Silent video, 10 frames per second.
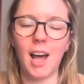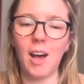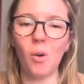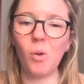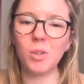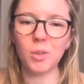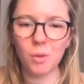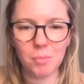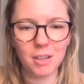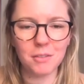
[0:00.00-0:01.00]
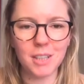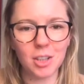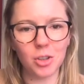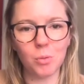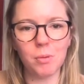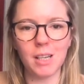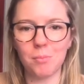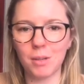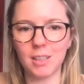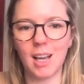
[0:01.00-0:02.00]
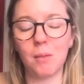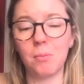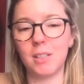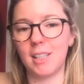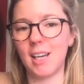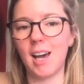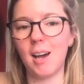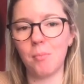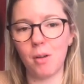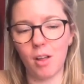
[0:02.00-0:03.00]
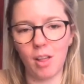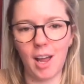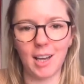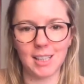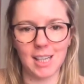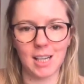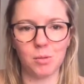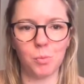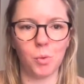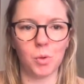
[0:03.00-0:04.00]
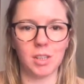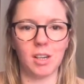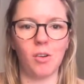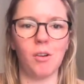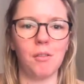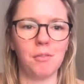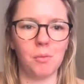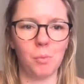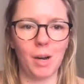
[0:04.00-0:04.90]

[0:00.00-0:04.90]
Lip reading: Also a bit of tissue paper to help dab excess water off when